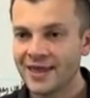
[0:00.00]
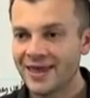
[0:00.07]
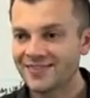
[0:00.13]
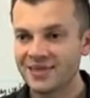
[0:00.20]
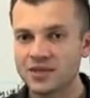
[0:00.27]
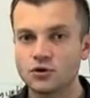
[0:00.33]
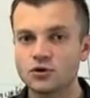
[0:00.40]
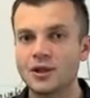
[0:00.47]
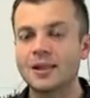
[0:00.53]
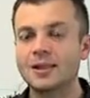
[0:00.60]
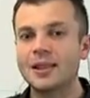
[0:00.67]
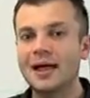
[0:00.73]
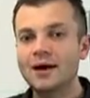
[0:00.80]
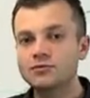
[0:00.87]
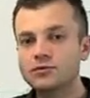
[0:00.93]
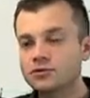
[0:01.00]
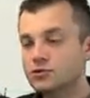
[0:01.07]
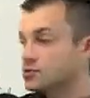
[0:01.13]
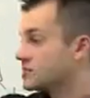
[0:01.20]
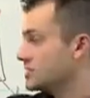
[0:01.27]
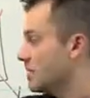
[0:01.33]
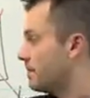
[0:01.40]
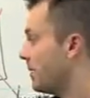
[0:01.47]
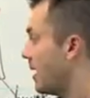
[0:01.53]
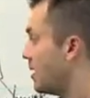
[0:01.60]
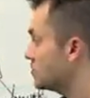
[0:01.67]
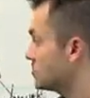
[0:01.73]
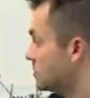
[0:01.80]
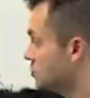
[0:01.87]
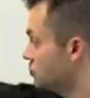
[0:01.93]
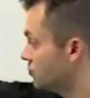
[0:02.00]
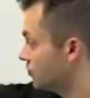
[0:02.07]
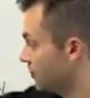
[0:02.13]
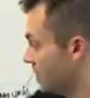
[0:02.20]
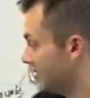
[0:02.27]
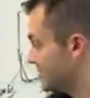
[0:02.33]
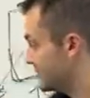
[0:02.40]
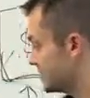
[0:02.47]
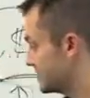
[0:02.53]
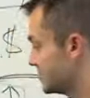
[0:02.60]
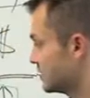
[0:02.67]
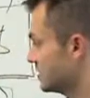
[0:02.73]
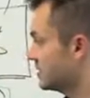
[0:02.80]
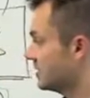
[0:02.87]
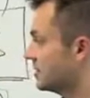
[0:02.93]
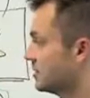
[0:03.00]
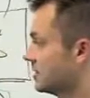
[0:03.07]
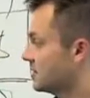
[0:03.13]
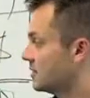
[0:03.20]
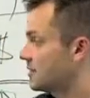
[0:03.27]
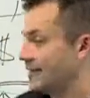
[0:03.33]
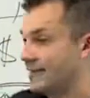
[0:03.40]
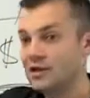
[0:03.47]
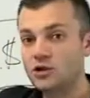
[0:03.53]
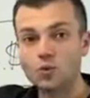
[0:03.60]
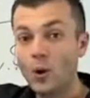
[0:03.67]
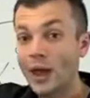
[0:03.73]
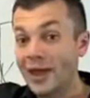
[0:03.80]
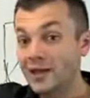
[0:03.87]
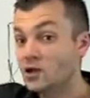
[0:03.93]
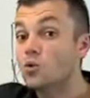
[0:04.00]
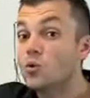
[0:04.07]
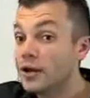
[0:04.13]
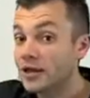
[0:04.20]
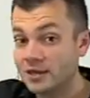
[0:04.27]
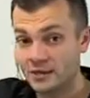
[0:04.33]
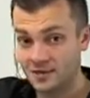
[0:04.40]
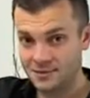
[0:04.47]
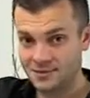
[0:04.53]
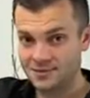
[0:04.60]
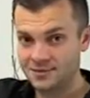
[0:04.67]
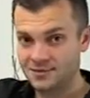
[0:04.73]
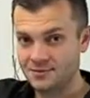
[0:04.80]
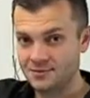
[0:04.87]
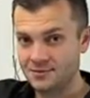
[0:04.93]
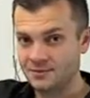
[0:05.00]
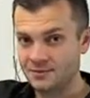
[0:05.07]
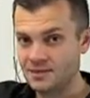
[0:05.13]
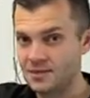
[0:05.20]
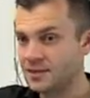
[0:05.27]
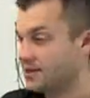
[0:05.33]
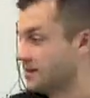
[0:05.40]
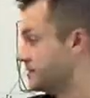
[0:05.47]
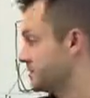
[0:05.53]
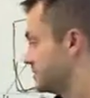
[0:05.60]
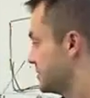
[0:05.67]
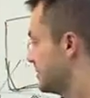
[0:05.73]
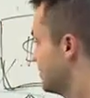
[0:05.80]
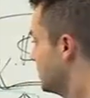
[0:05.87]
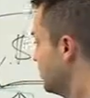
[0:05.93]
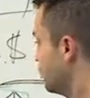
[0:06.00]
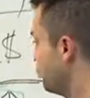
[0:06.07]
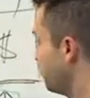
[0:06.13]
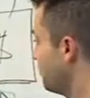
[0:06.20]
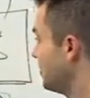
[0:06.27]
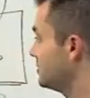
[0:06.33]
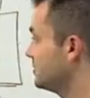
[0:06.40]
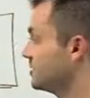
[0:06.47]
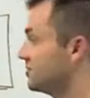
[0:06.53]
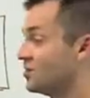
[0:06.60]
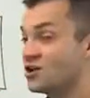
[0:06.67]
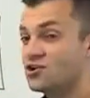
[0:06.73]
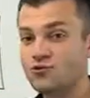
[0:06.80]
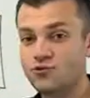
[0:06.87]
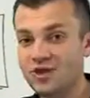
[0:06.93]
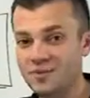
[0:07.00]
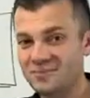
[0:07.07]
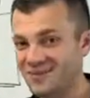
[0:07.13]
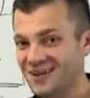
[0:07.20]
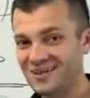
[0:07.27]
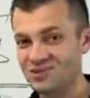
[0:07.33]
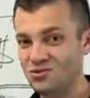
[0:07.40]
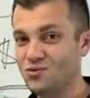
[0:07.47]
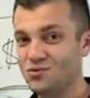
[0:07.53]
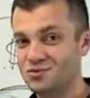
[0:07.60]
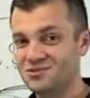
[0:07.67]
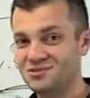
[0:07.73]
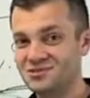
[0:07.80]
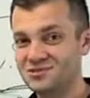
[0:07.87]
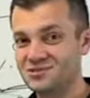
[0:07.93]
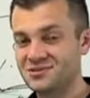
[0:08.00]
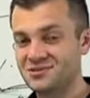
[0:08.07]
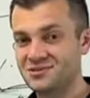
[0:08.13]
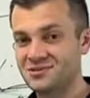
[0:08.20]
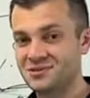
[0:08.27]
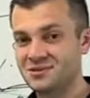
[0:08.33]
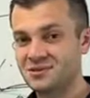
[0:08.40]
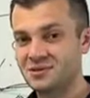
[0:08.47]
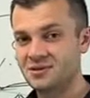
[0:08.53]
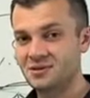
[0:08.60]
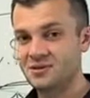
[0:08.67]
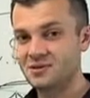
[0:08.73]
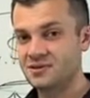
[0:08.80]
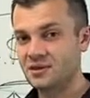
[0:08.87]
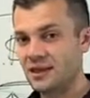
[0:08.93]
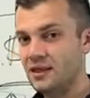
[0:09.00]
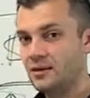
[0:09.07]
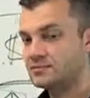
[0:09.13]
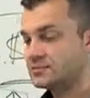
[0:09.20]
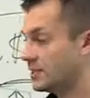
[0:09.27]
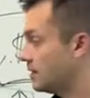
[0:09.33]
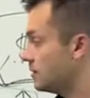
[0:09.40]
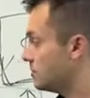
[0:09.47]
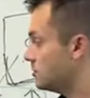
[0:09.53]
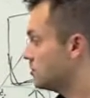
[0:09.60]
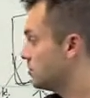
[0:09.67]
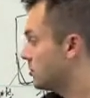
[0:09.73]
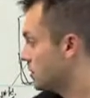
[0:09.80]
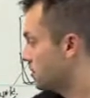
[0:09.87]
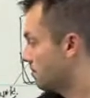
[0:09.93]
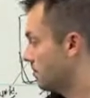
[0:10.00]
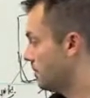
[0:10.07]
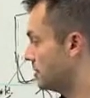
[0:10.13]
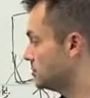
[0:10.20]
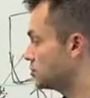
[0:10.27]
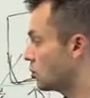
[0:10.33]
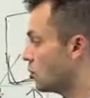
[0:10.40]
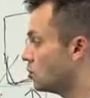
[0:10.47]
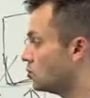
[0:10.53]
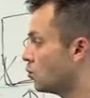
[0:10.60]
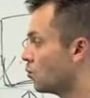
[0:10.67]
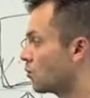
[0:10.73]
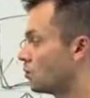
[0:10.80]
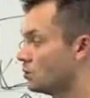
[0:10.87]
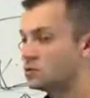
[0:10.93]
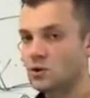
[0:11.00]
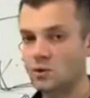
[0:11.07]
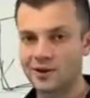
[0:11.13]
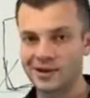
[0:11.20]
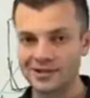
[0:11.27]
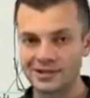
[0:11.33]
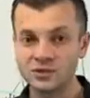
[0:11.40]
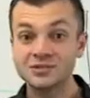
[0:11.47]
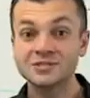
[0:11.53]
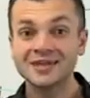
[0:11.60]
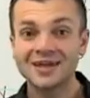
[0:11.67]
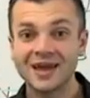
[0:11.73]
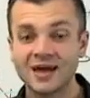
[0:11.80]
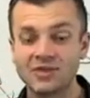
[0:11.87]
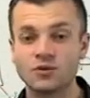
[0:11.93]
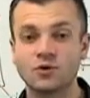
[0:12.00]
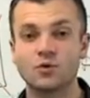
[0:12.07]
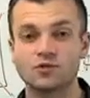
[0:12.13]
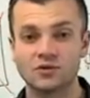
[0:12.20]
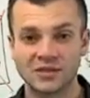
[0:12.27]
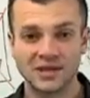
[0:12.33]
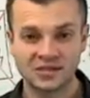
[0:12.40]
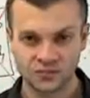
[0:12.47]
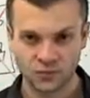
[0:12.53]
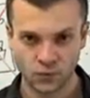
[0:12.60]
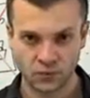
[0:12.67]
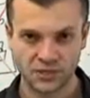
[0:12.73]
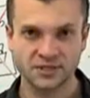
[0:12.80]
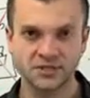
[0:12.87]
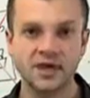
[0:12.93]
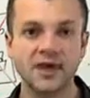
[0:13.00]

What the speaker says: and they don't allow you to step out and do this, get away quick, because you're building their dream, not yours. Okay, I'm telling you, build your own world, and we're going to do it together over the next 14